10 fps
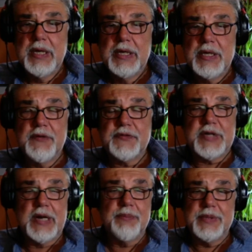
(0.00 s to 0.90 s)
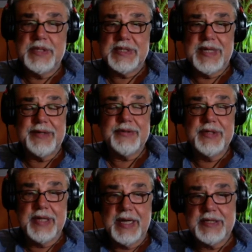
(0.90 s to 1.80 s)
if Trump is not
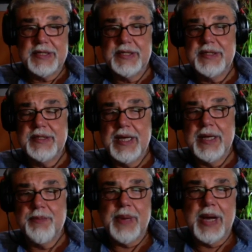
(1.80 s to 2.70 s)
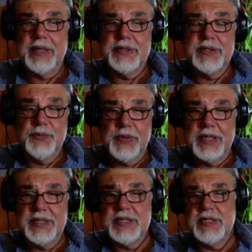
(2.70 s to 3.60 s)
reelected and Biden
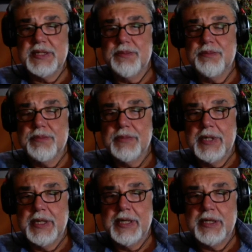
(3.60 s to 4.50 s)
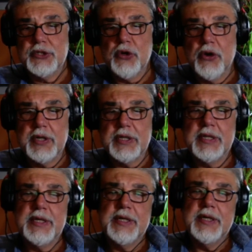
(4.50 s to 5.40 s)
replaces him,
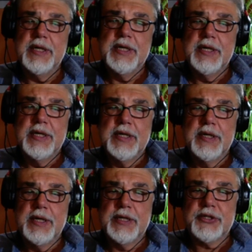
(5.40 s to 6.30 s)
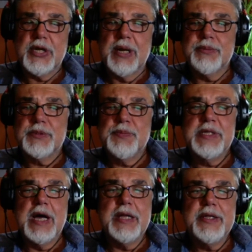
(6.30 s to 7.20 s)
currently Trump's
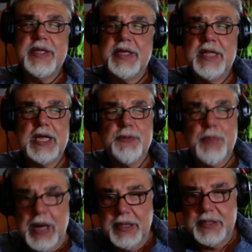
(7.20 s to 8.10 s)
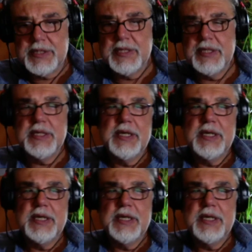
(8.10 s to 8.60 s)
benign neglect policy